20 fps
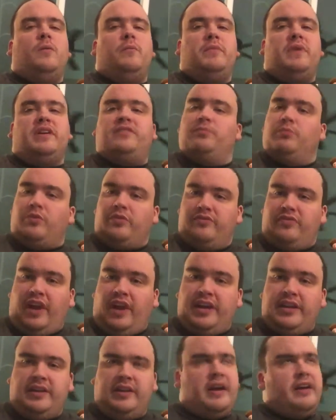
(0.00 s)
its more
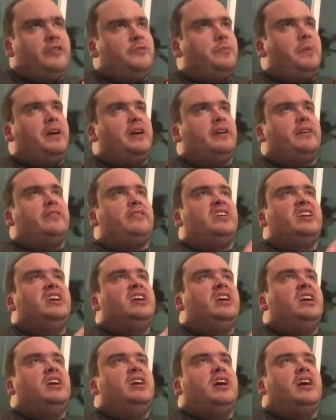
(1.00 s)
violent aspects,
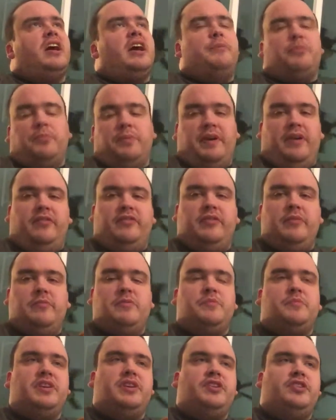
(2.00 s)
and prepares them to
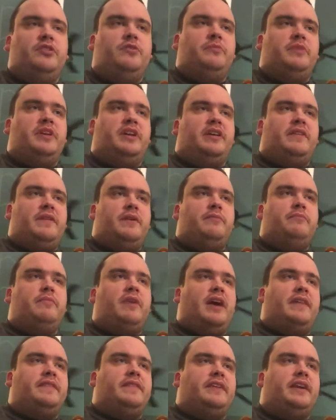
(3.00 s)
be human. And then
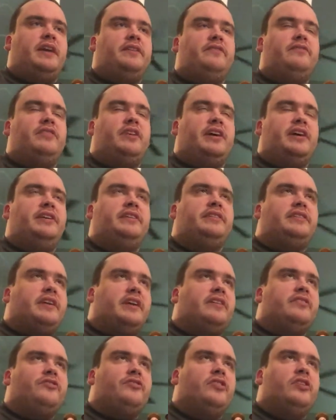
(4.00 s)
at the end of 9
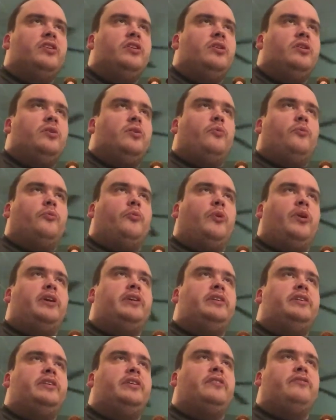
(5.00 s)
days,
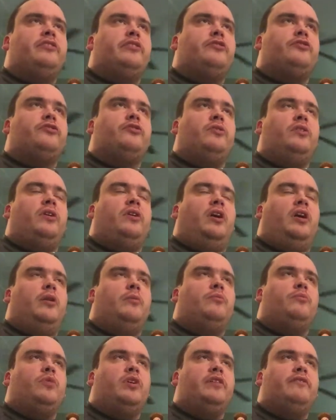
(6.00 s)
one of the
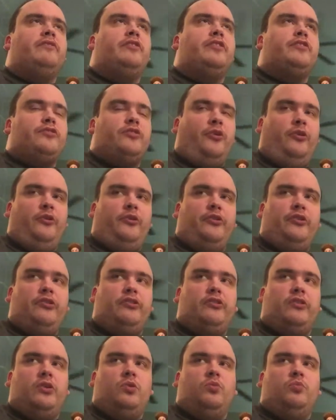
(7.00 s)

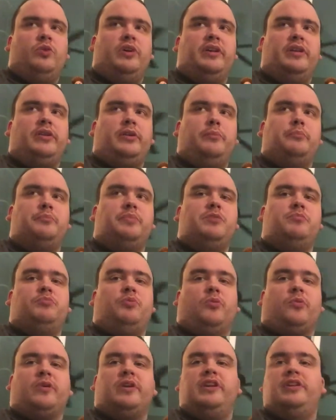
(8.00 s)
souls will be
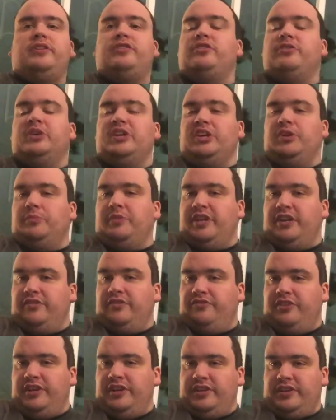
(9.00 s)
born into a human
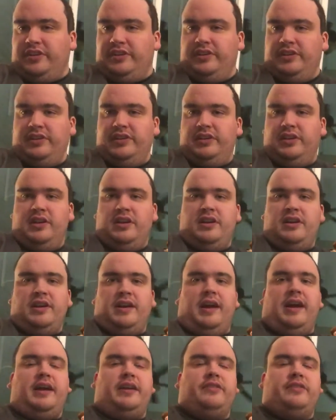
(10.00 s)
infant,
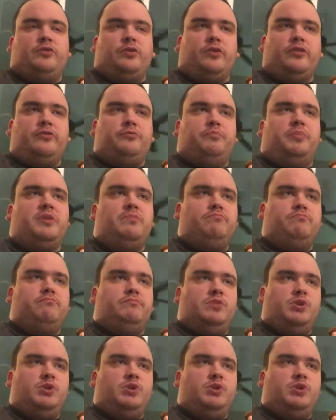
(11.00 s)
and of course be